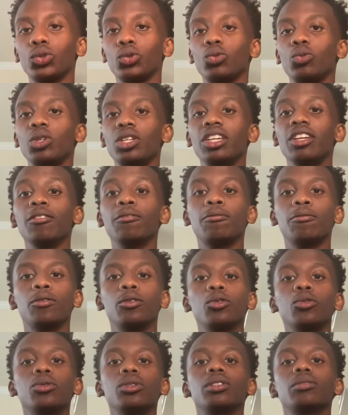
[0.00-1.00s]
We
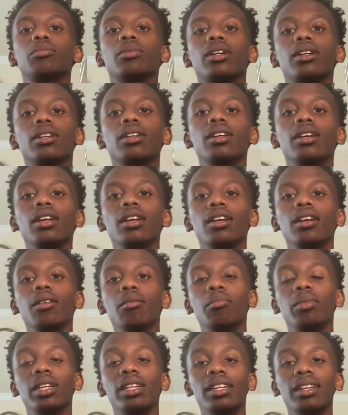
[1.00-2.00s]
influence, bro.
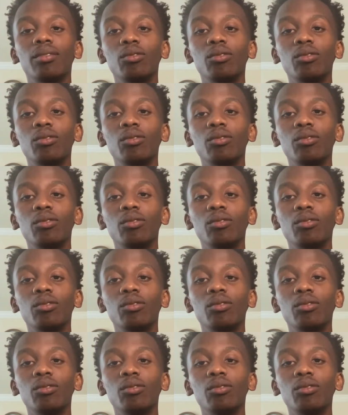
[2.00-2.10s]
But